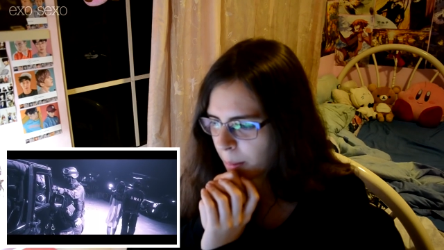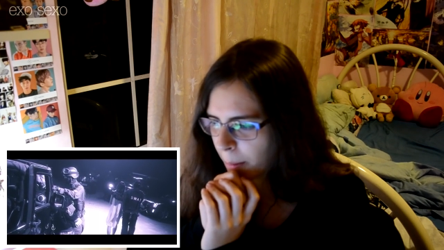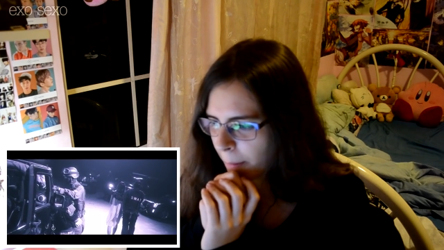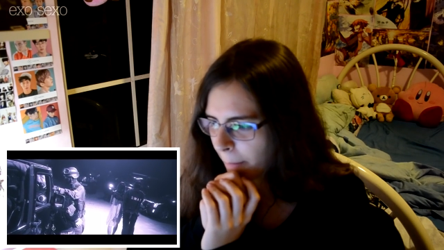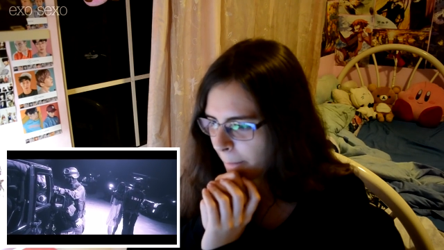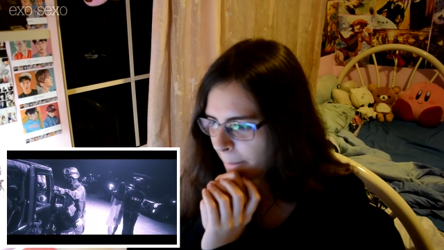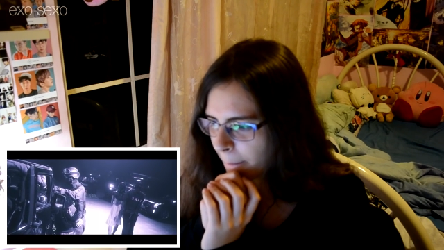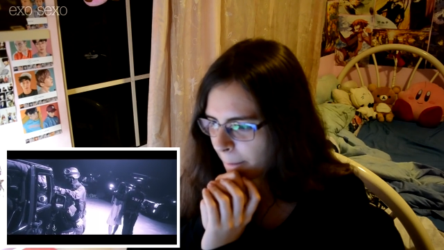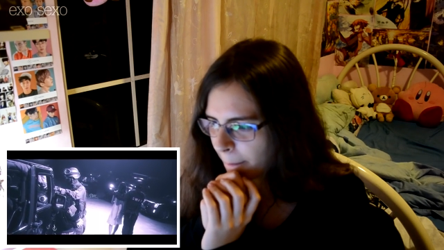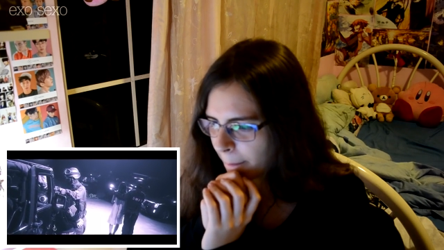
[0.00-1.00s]

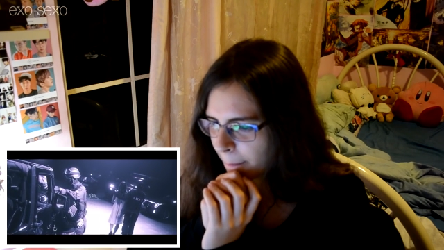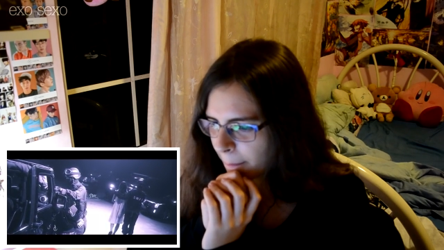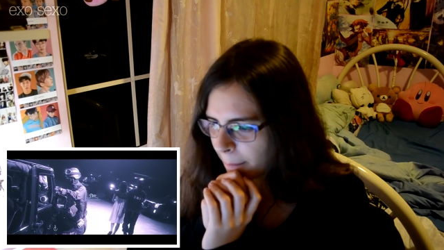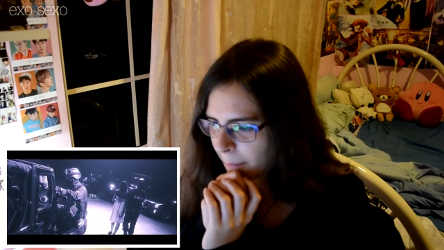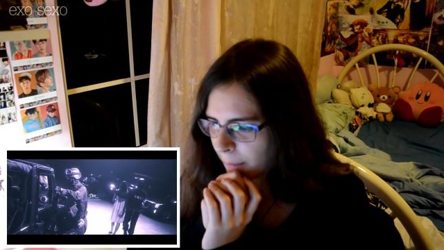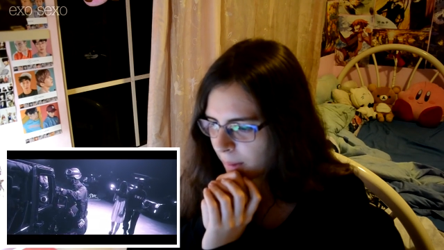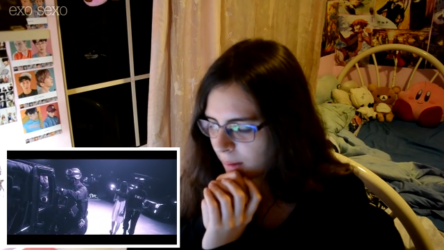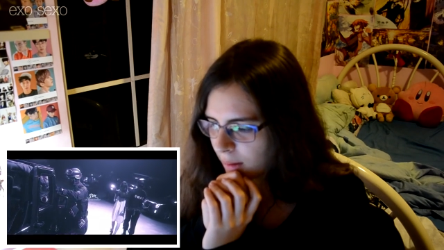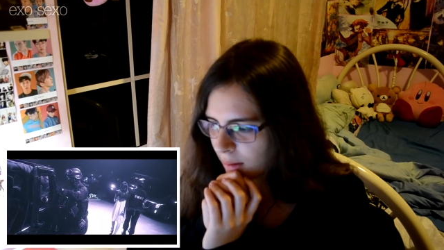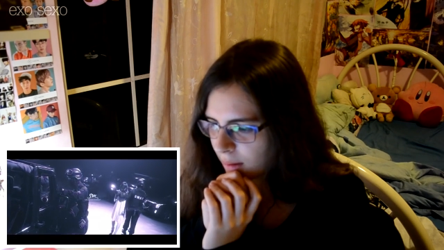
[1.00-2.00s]

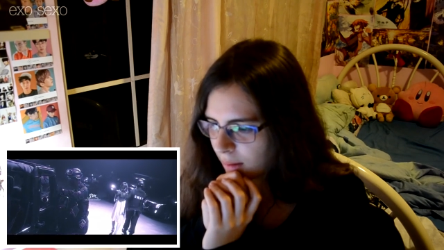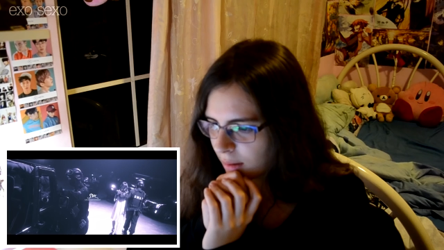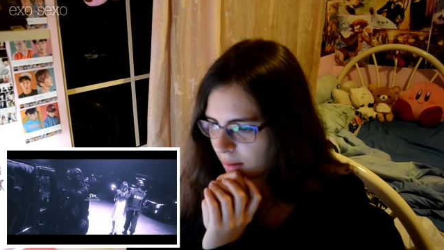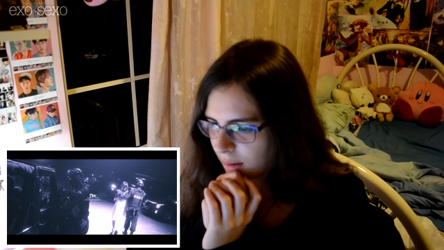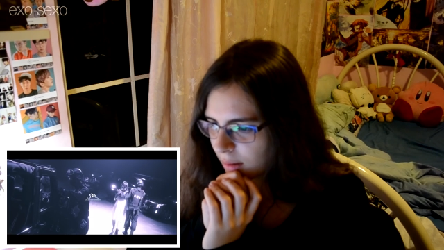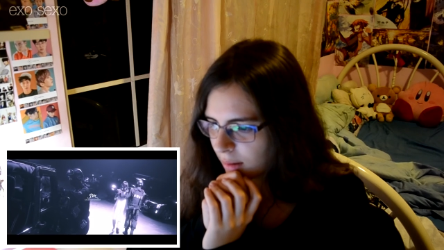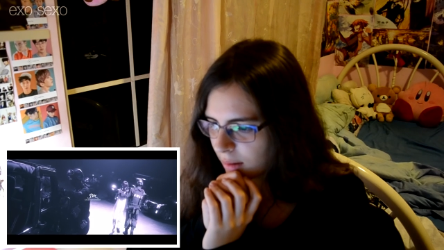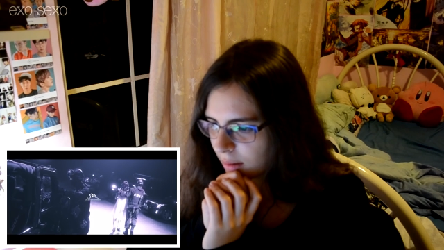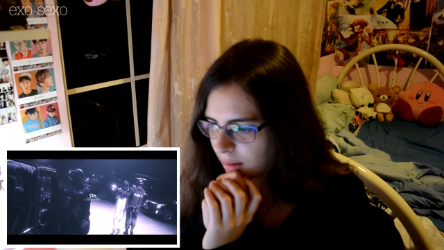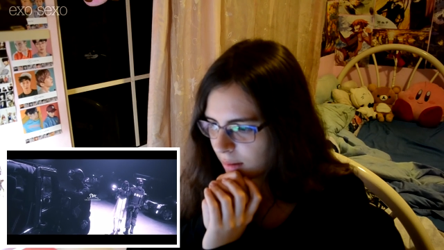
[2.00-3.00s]

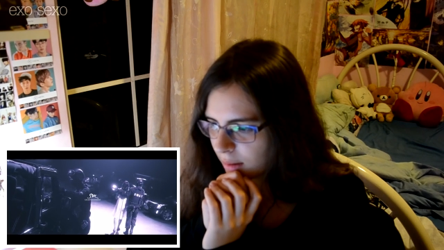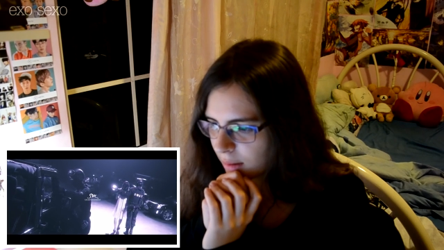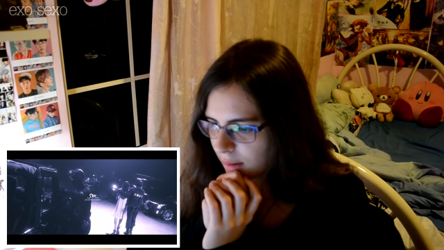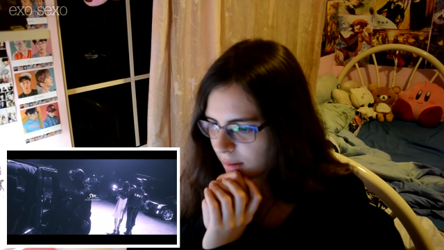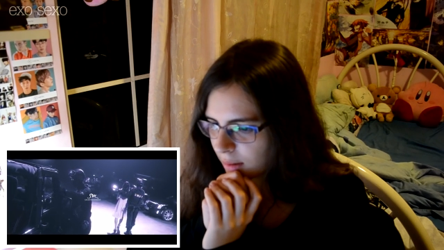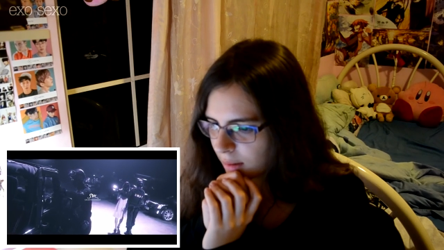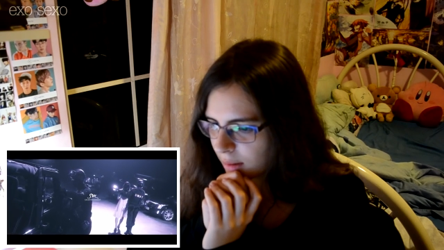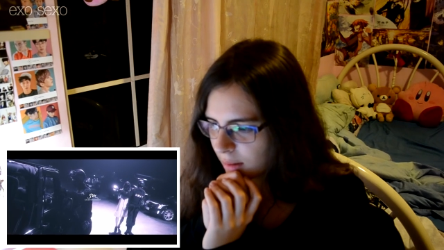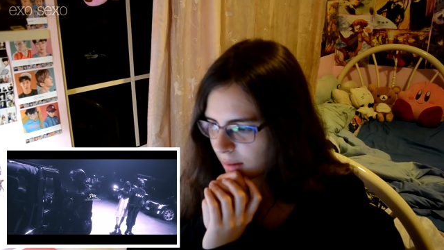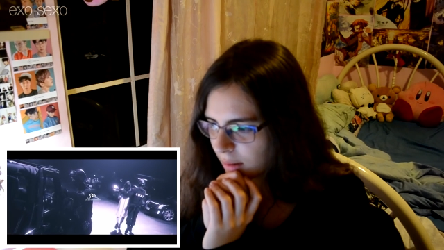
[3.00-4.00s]

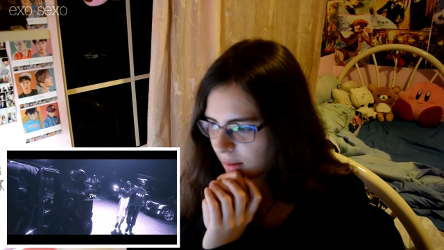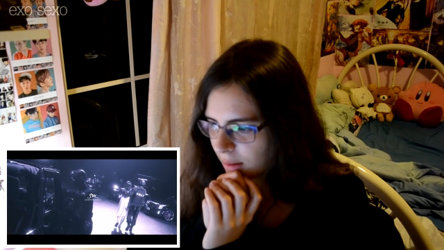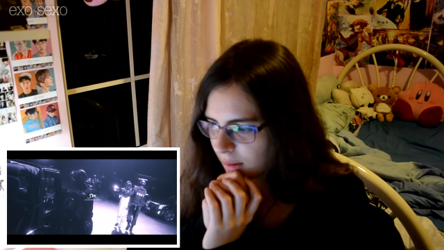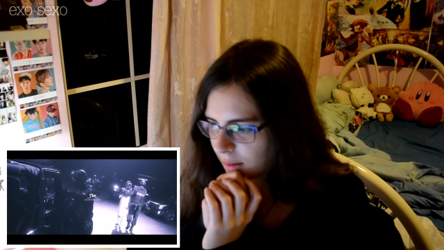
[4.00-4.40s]
[no speech]